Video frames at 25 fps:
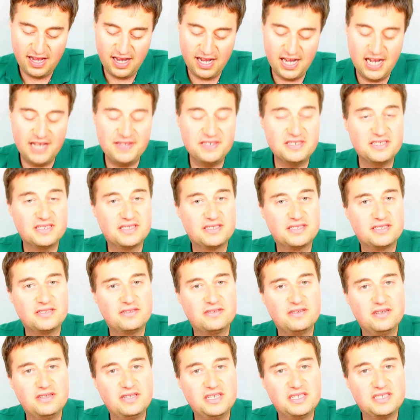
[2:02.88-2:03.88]
Uh, this is
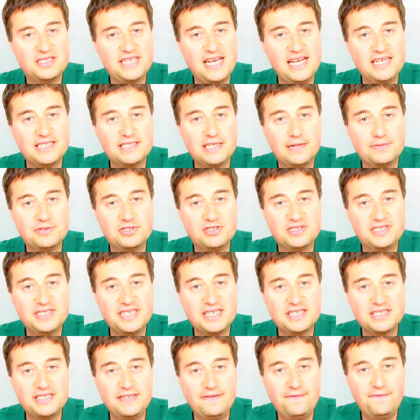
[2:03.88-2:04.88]
this takes up to
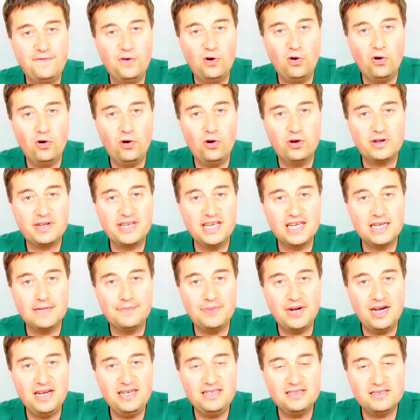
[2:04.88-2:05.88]
64
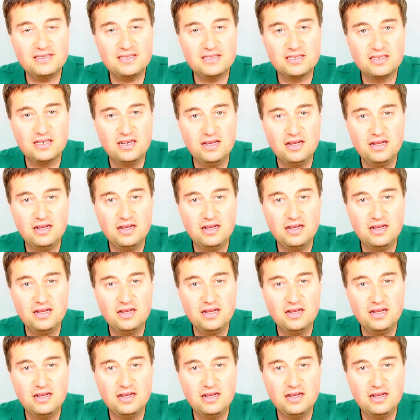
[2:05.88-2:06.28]
gigabytes